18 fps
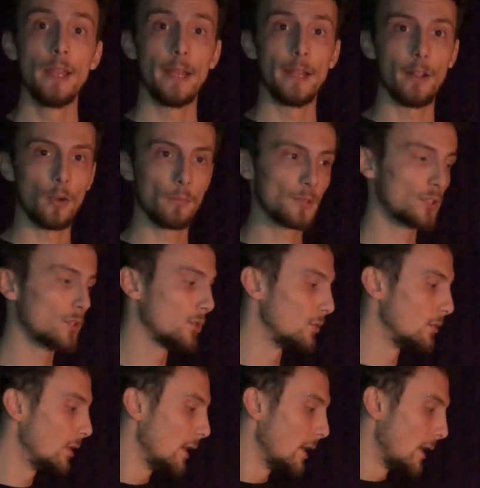It helps
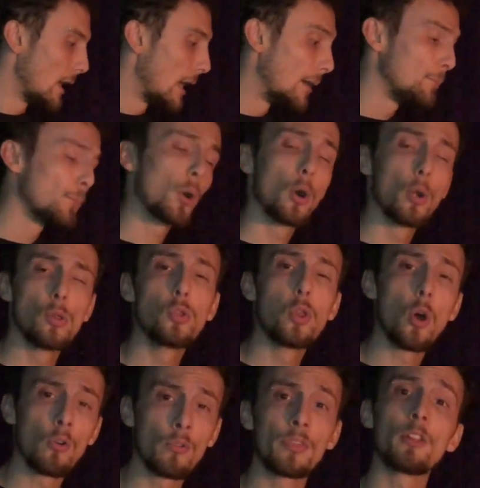to
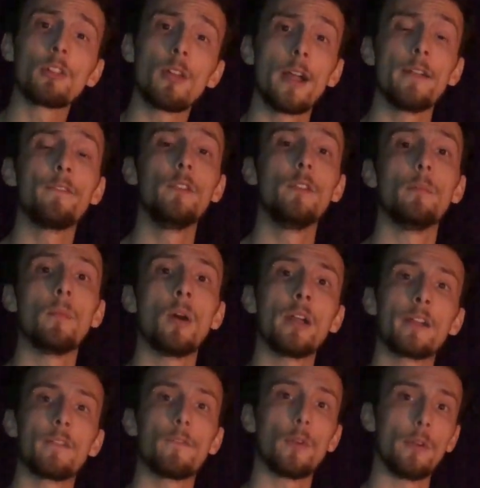prolong the life of your
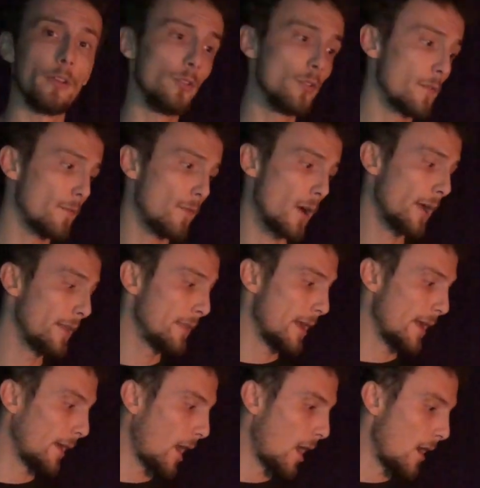microphone, and you'll find
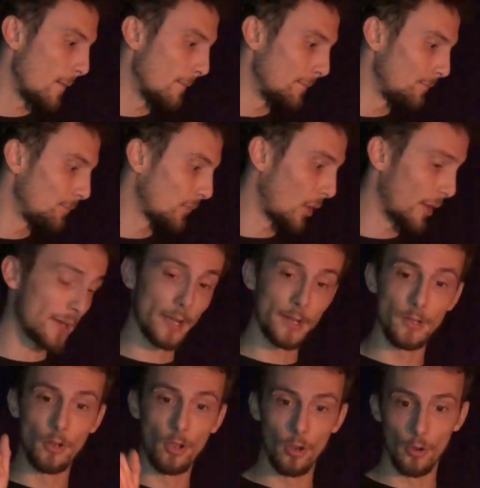that like
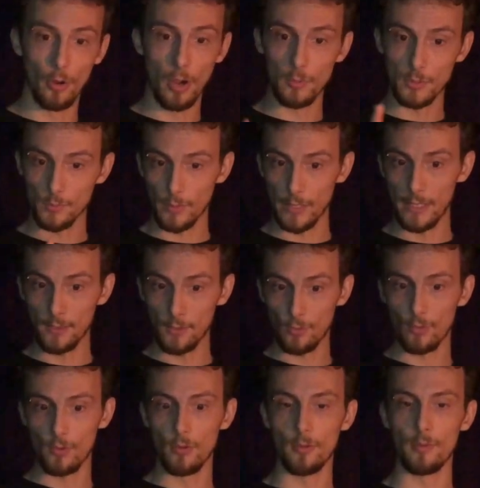I know I was reading
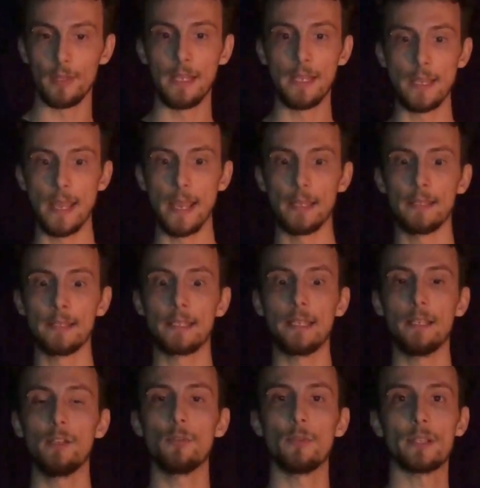through the
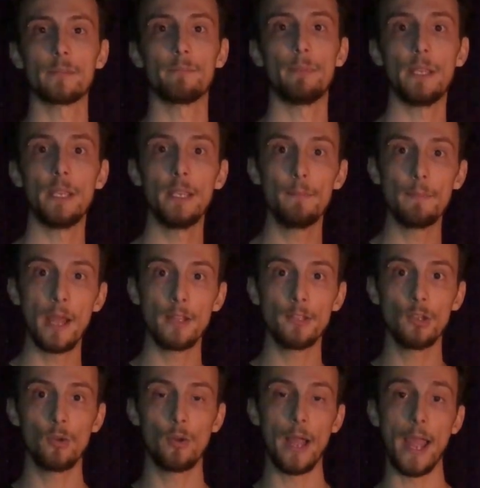NT USB
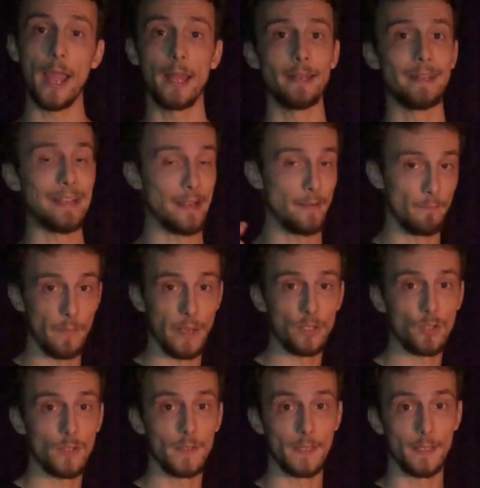manual and it
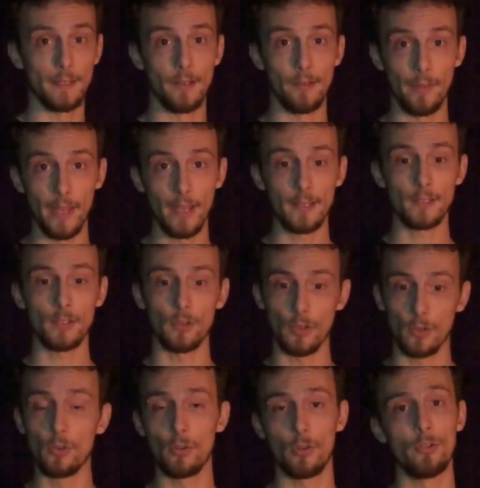mentions it in there,
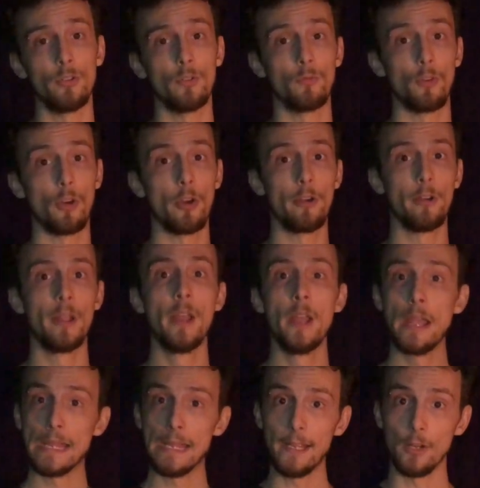so good on your road.
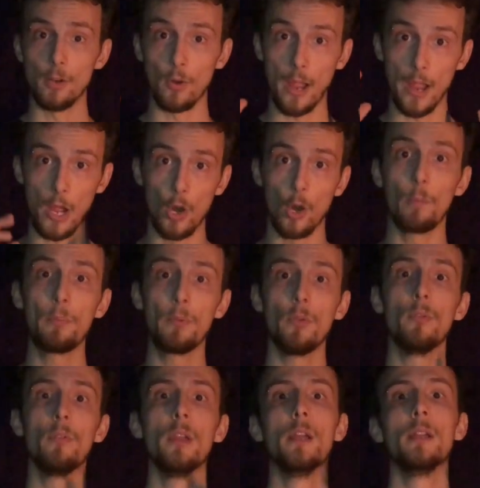It'll help
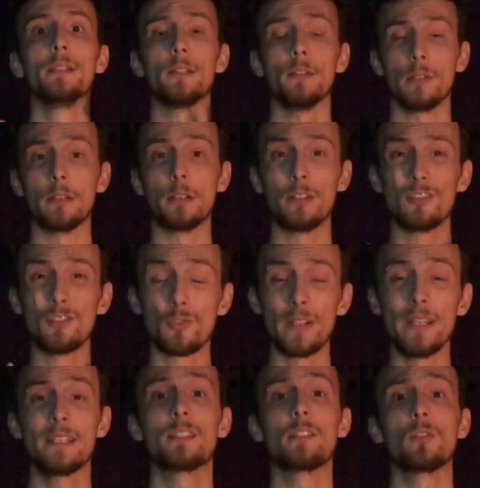you to
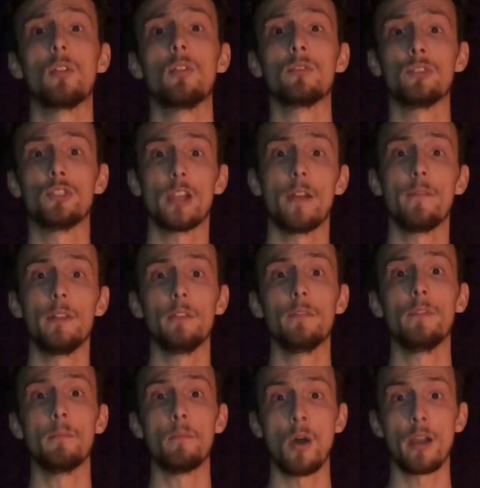increase the
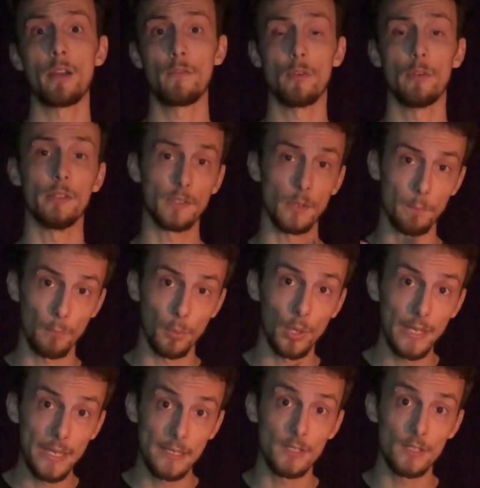longevity of your microphone, so
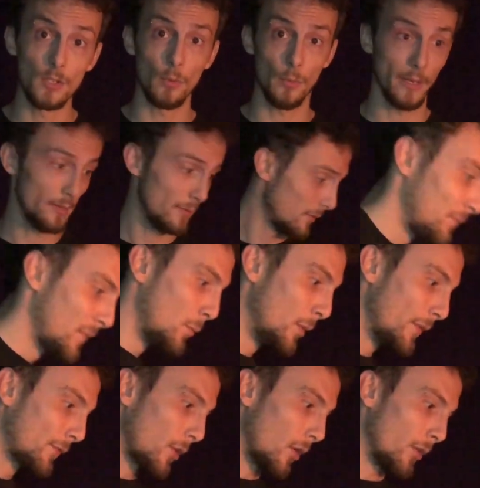please do.
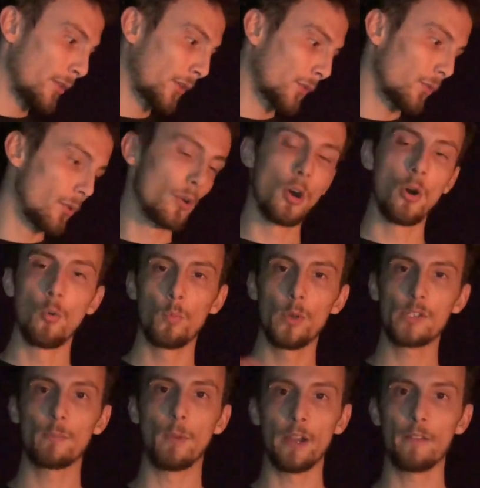We've gone through
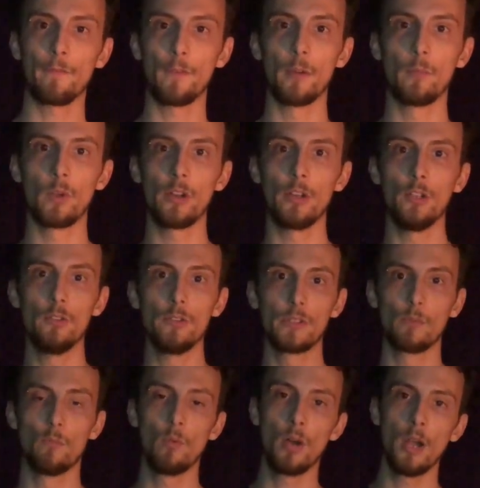which microphone we're going to
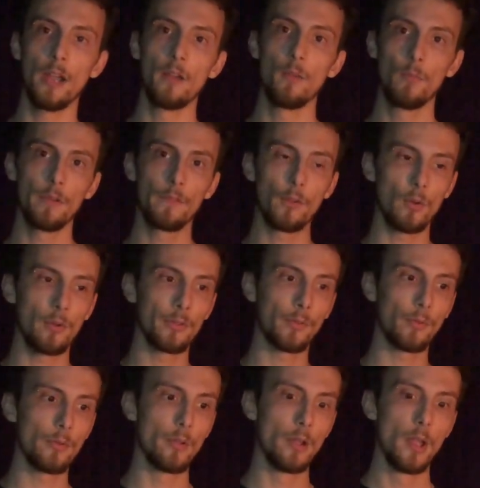use and why. We've gone
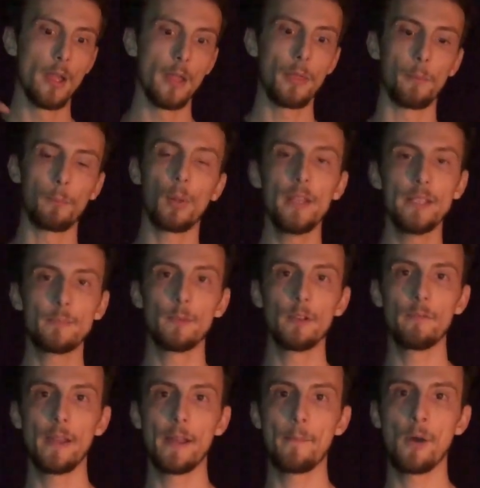through the
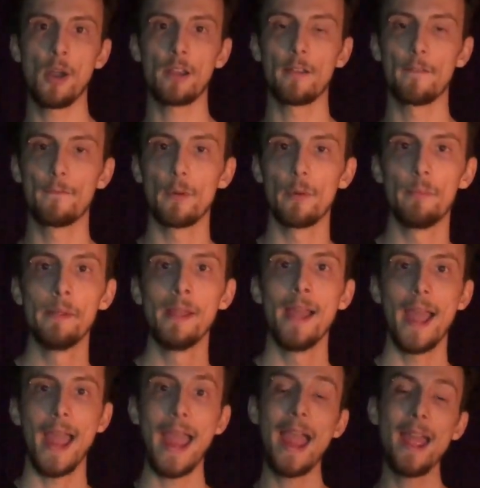placement of our microphone,
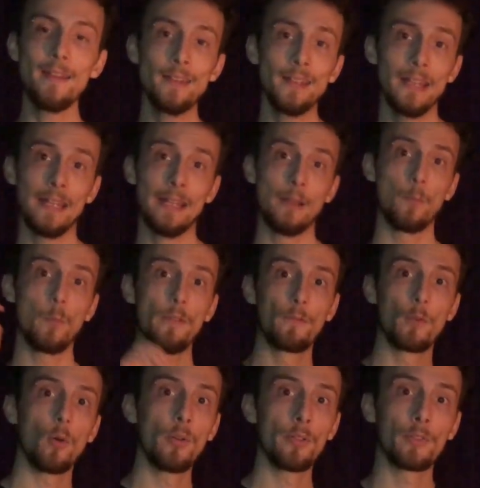and
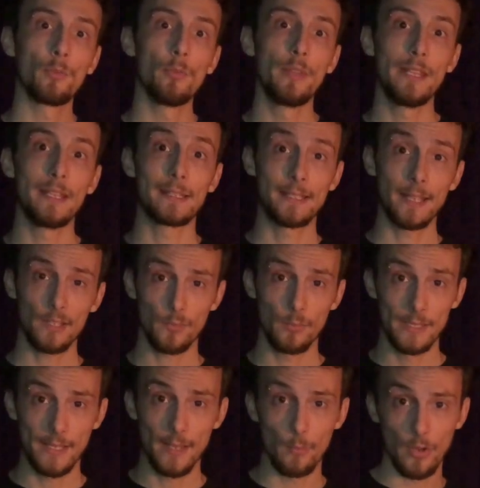we've gone through the
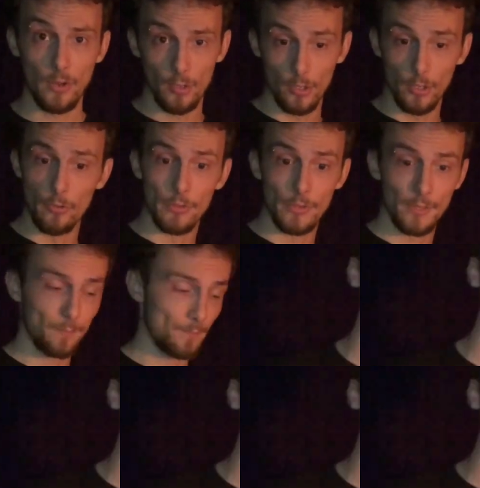accessories that we're going to use.